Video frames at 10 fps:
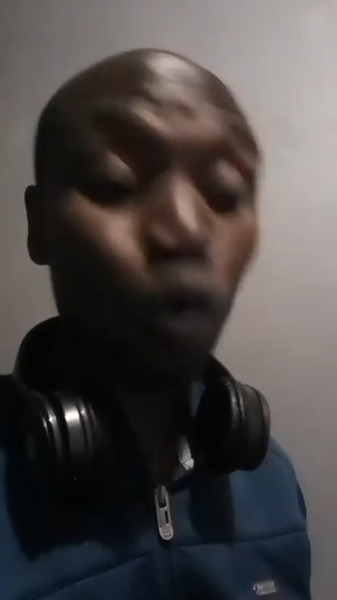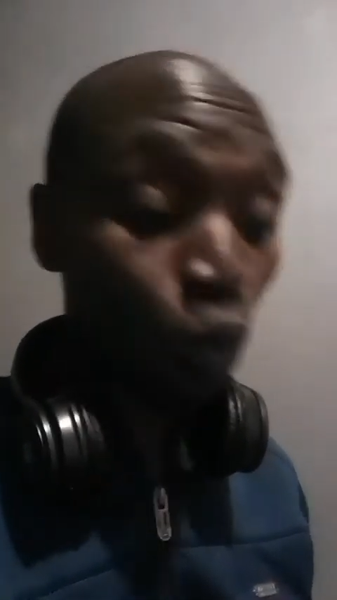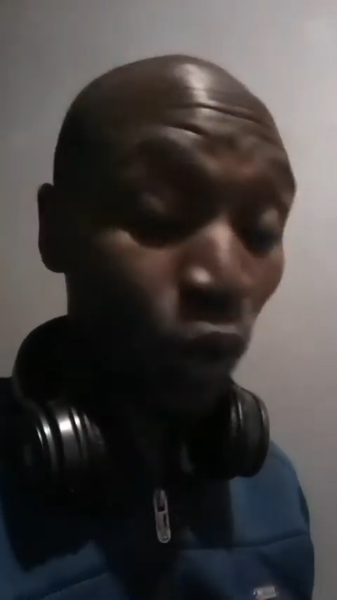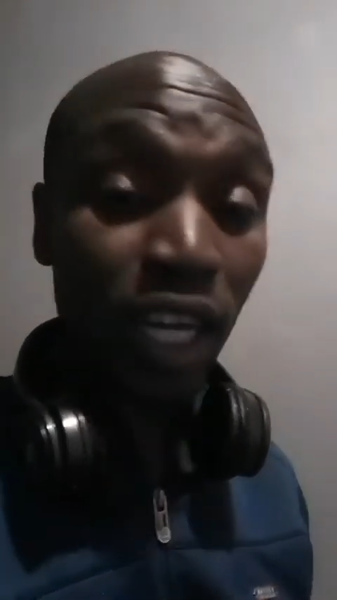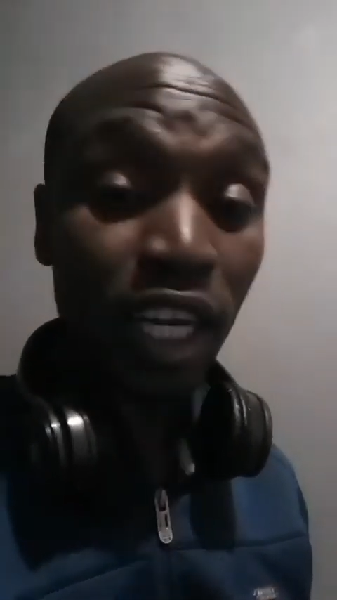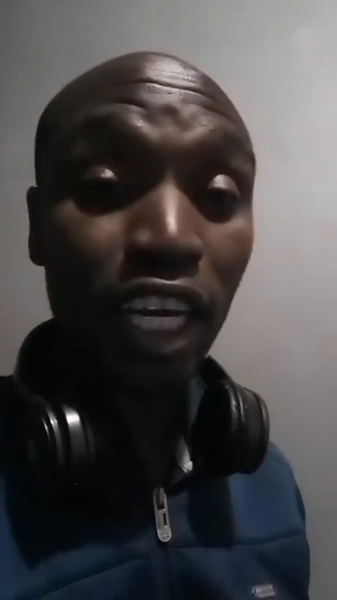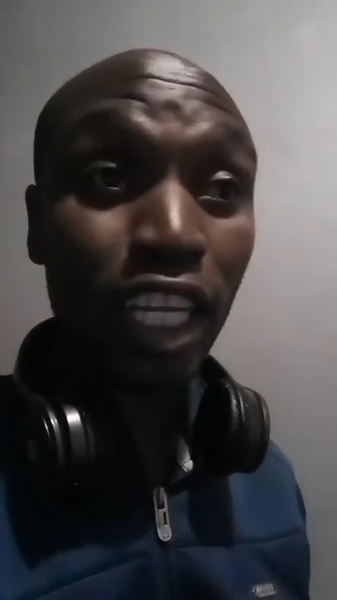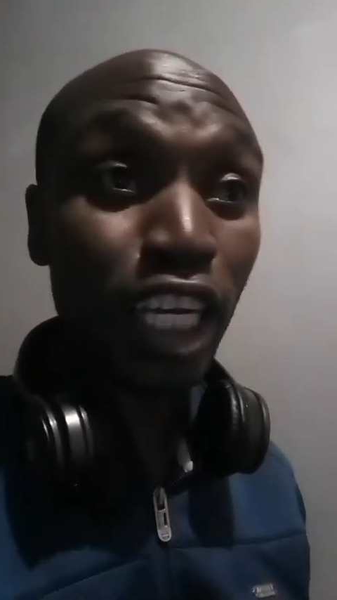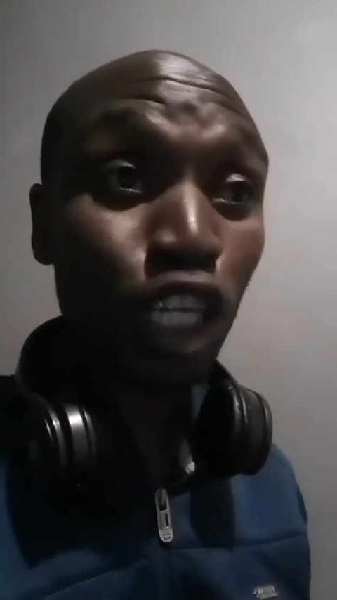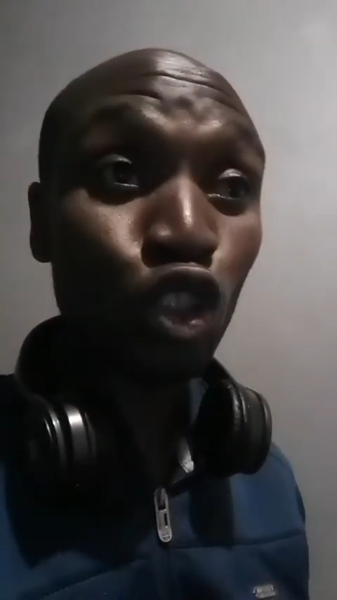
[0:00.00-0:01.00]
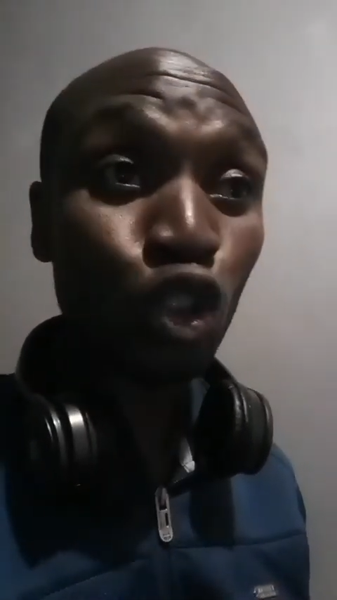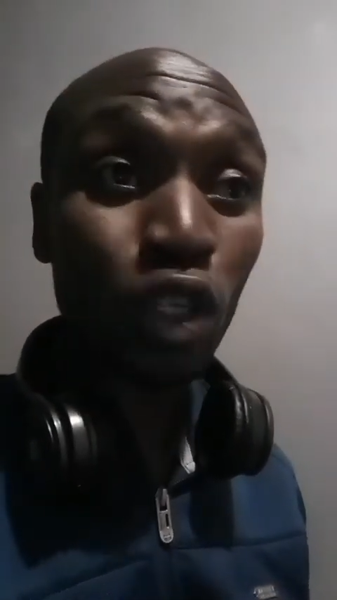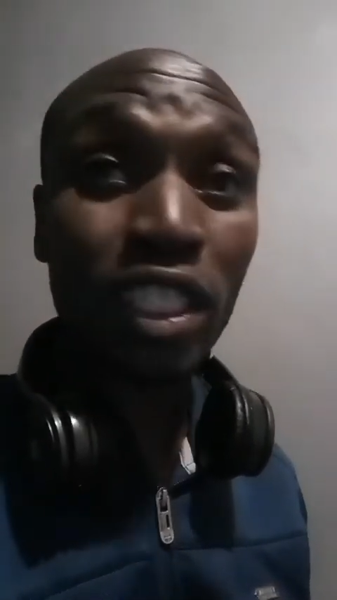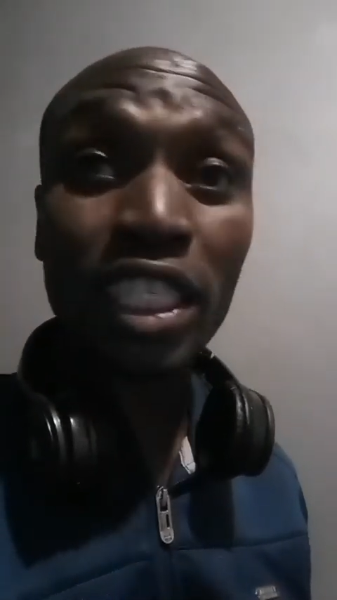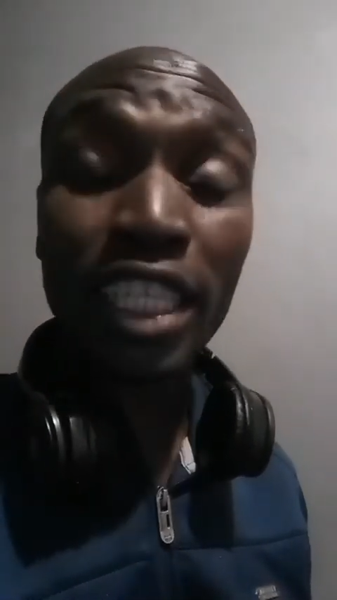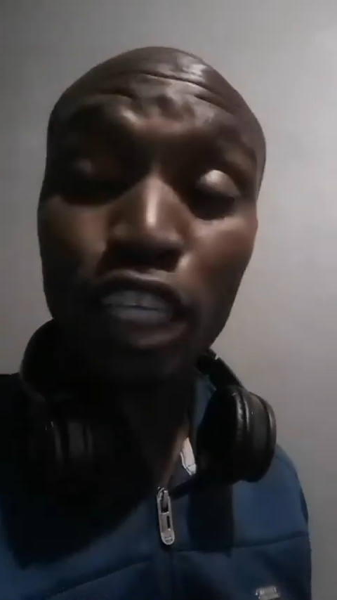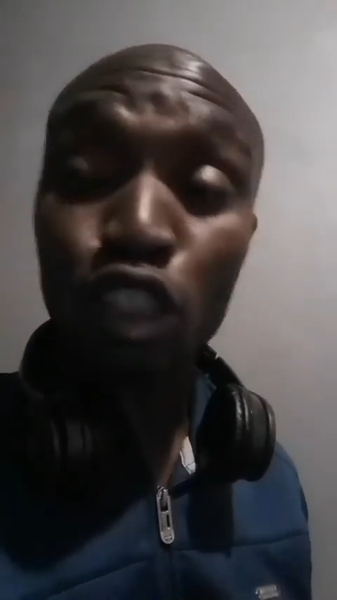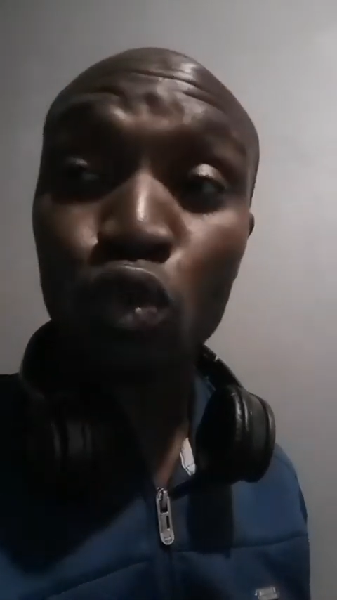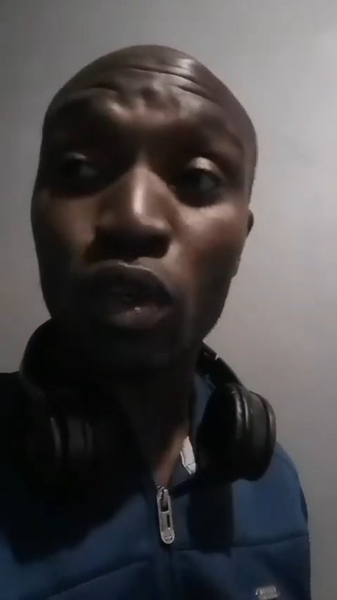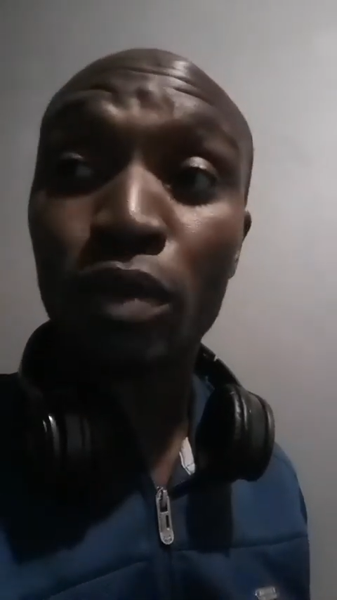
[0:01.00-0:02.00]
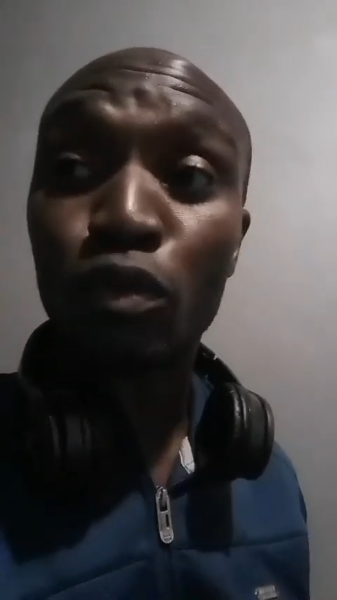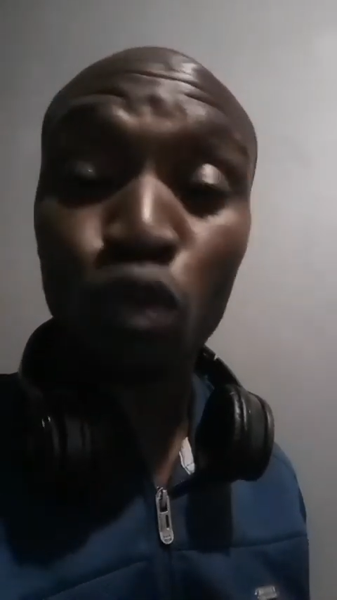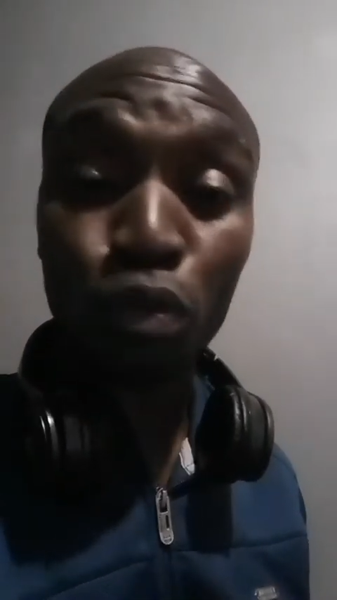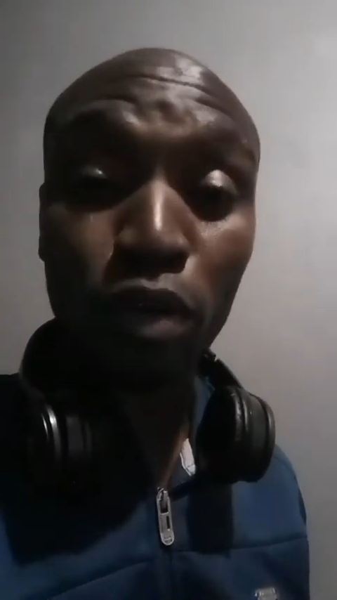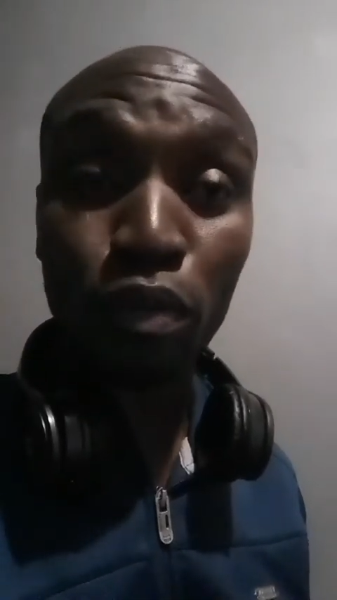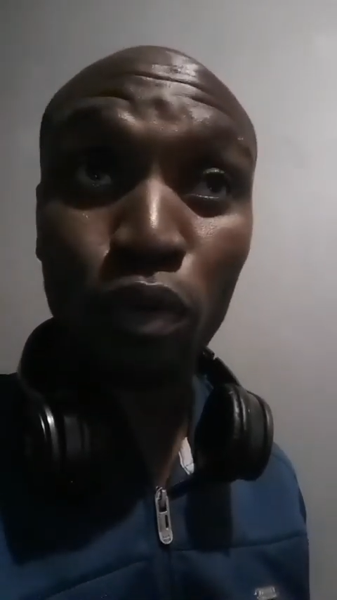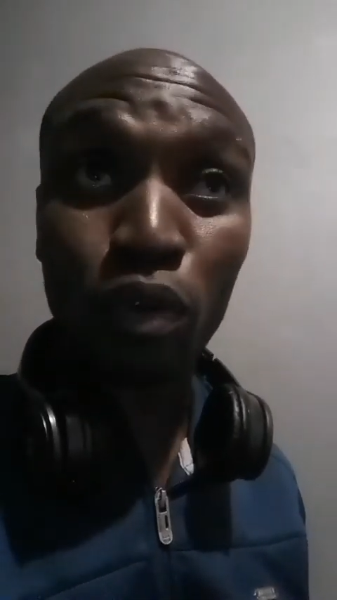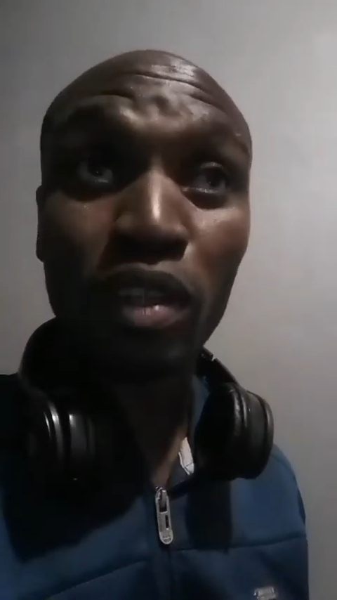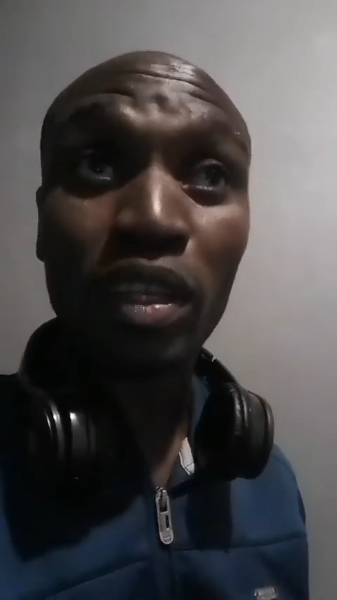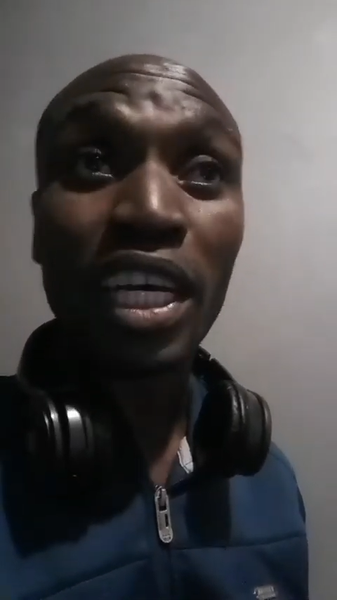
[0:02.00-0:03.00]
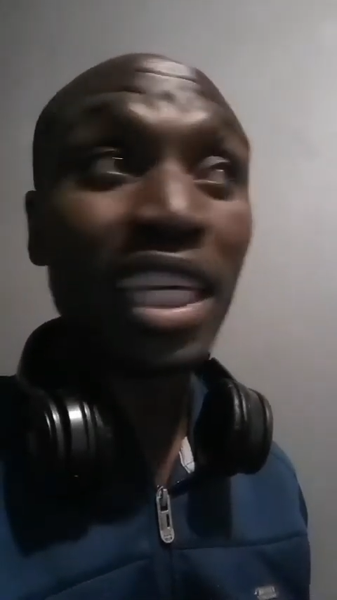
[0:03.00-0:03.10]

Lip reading: wearing a little short next to a swimming pool,